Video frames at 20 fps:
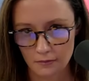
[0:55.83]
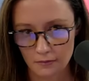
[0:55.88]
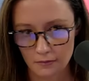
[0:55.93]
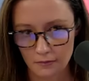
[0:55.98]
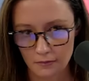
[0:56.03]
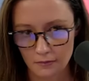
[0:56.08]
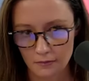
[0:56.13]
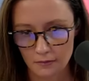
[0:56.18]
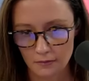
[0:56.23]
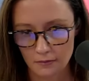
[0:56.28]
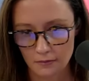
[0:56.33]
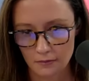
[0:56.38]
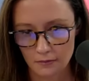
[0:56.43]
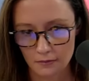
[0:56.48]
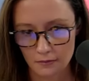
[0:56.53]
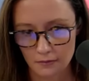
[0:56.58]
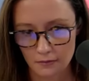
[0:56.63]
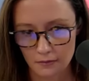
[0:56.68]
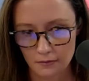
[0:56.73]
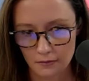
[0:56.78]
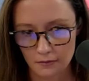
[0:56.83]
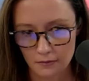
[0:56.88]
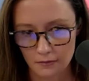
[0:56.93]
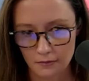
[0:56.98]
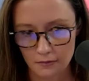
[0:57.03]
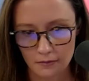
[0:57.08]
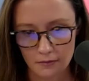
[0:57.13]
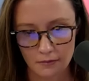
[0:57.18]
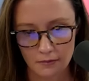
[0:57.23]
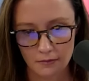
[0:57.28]

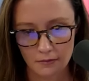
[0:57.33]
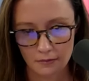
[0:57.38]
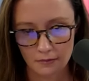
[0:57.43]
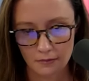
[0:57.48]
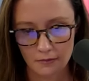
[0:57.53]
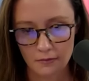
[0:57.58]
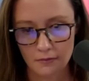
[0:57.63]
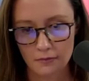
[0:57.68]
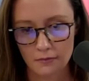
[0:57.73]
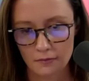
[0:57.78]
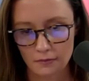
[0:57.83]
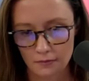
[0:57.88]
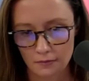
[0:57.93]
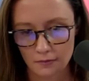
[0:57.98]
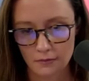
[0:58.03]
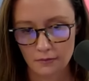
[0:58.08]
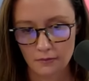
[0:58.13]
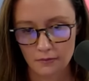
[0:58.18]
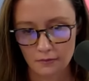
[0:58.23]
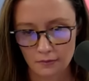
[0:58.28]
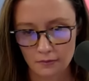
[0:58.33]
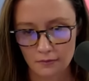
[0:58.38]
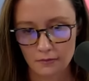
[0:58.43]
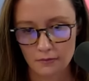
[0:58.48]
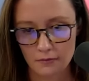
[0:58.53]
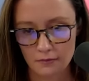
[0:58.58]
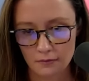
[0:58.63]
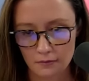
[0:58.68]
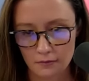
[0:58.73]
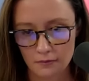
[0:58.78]

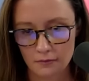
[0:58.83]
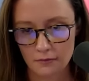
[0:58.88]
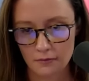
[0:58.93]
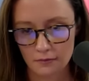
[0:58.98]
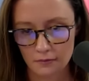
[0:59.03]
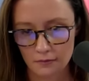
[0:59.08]
The person shown says nothing.